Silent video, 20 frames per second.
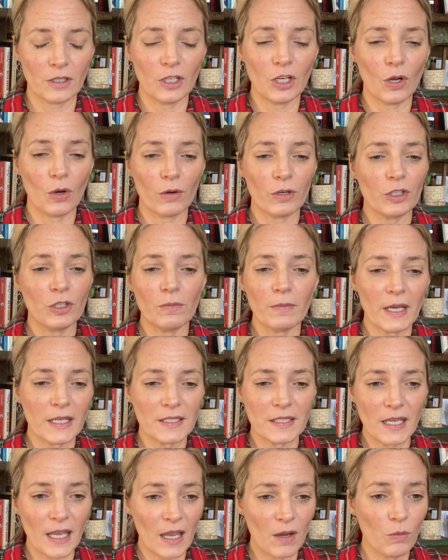or you may
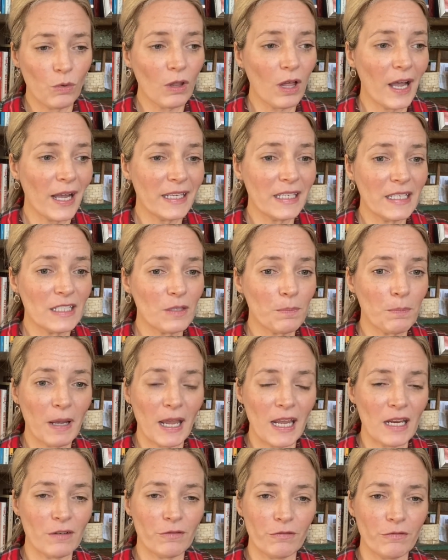say, well, I need to
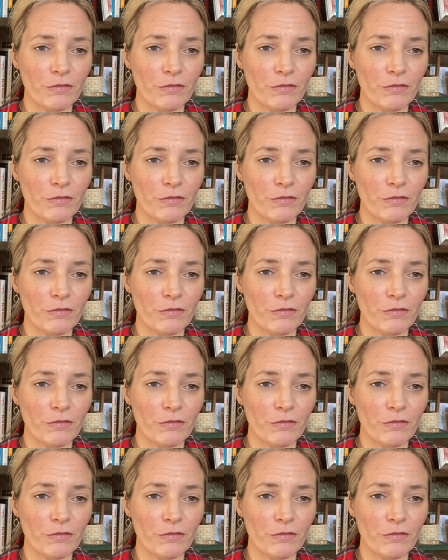paint